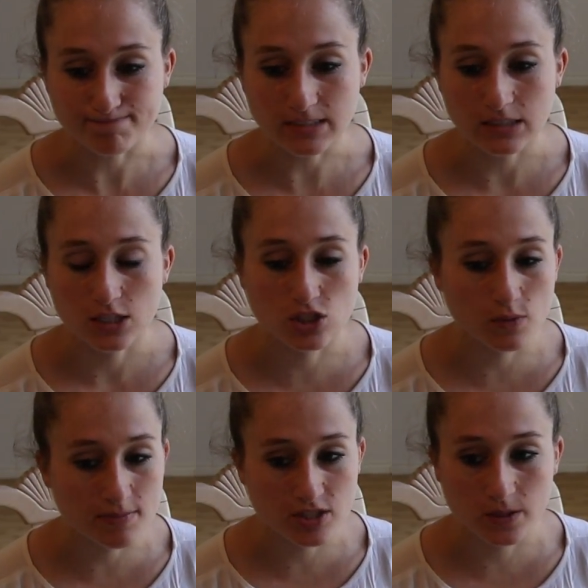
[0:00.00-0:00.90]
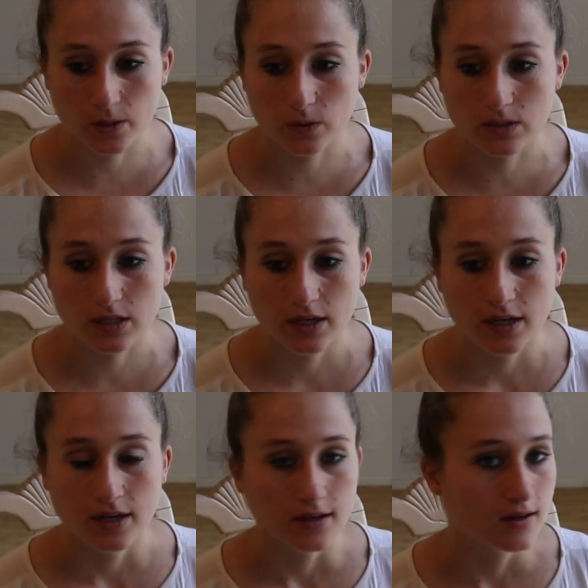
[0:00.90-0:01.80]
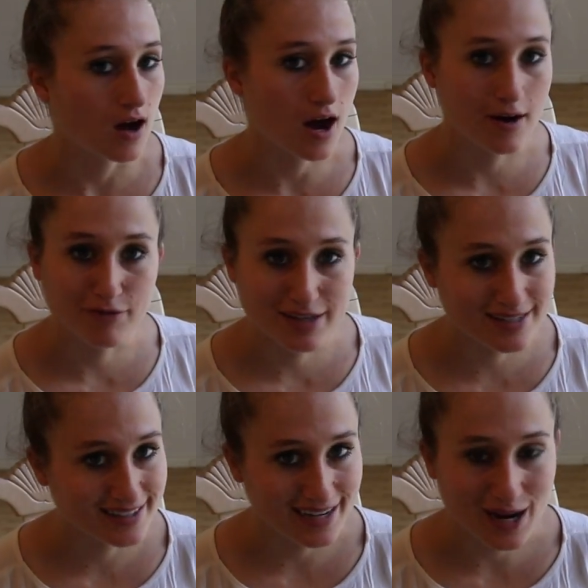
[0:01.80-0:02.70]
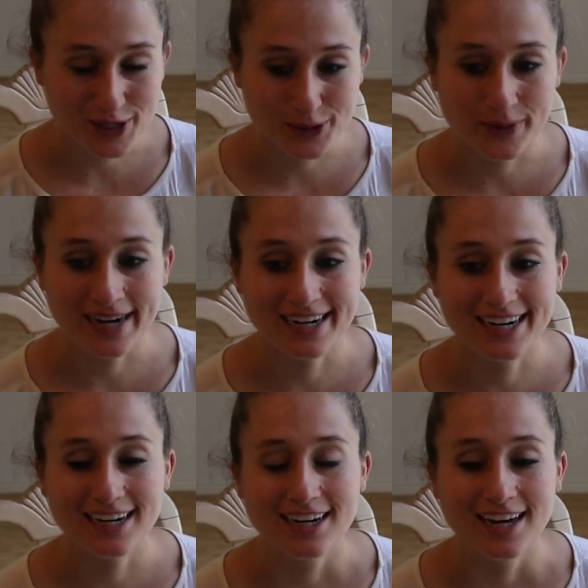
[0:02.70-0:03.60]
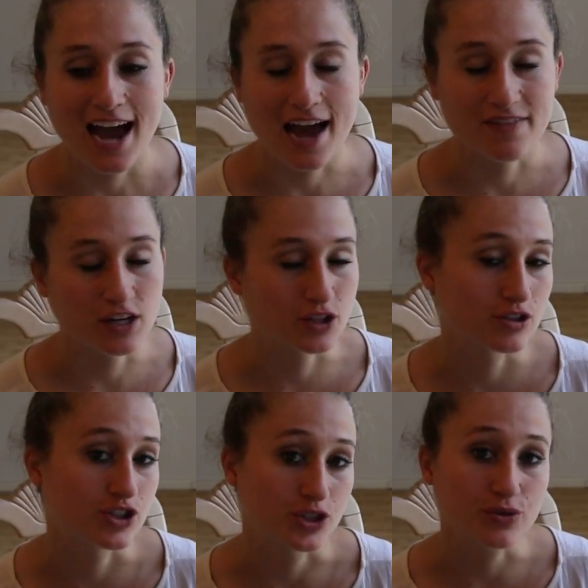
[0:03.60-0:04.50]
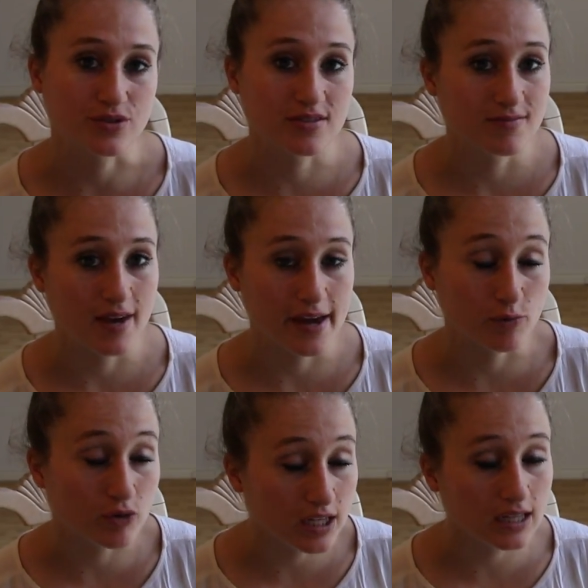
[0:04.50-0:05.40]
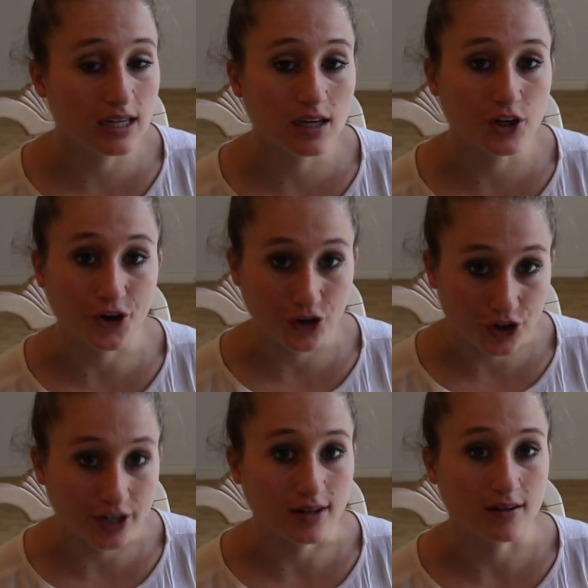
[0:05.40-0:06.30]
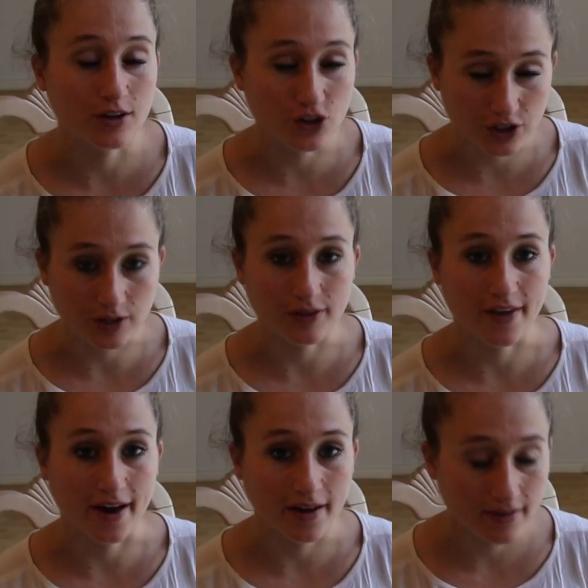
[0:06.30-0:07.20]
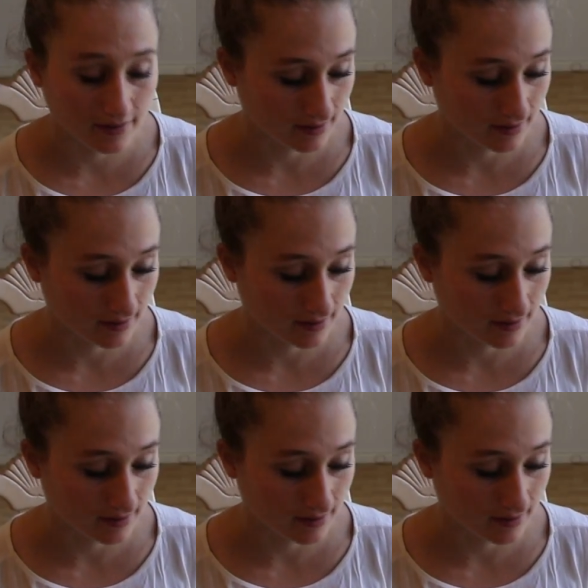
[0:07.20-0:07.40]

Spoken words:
Swimsuit, obviously underwear, and then your shoes. And really, you're good. You're good at that.